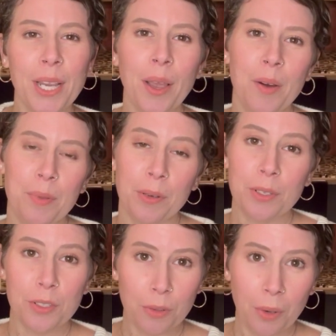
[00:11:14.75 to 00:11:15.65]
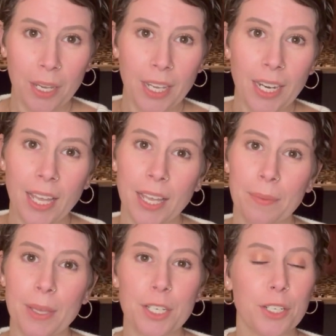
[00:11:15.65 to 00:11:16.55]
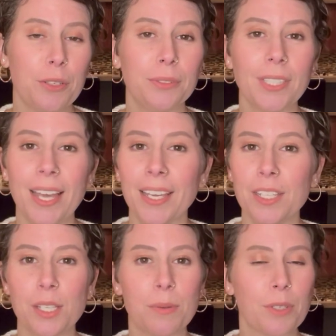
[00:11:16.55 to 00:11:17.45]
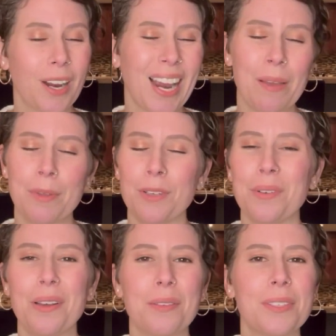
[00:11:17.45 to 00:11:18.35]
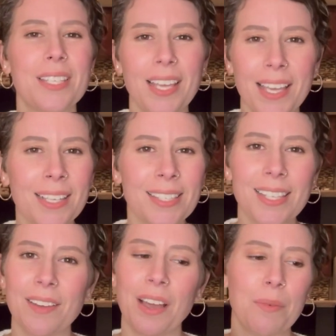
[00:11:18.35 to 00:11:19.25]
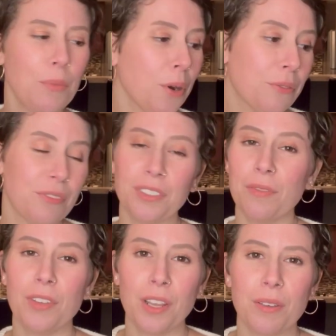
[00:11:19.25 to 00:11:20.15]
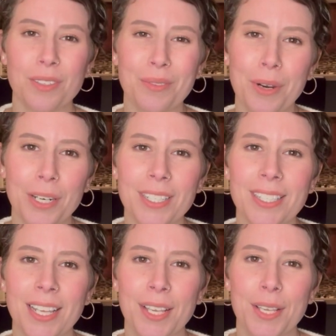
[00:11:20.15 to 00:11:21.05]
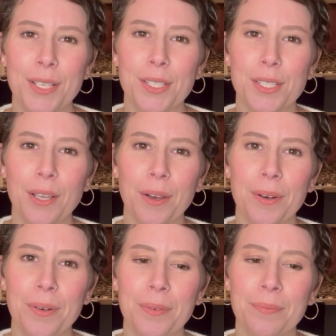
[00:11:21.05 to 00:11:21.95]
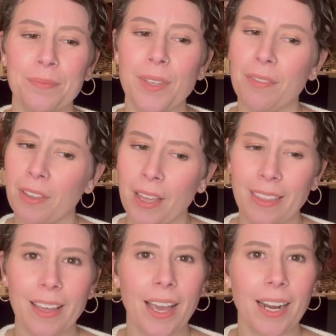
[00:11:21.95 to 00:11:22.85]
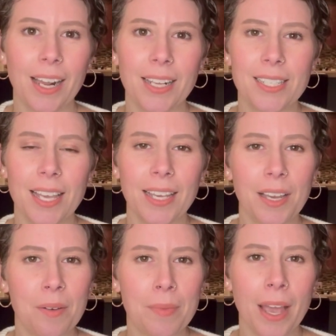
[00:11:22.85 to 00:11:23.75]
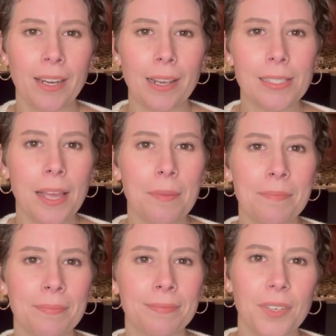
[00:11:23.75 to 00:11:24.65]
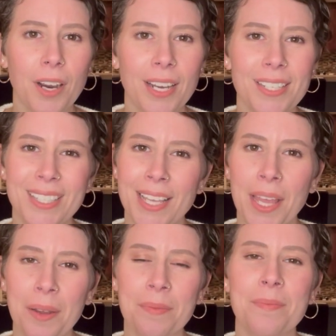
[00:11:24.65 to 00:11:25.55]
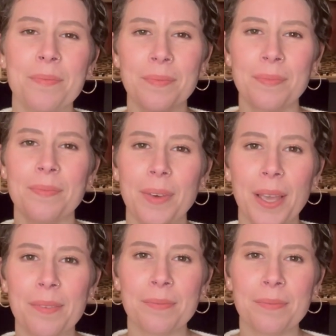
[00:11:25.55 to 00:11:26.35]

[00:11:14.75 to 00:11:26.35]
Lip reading: I hope you enjoyed. Make sure you like and subscribe and do all those things. I've got more thrift flip videos in the works. So if you like that kind of content, come back next time. All right, see you then. Bye.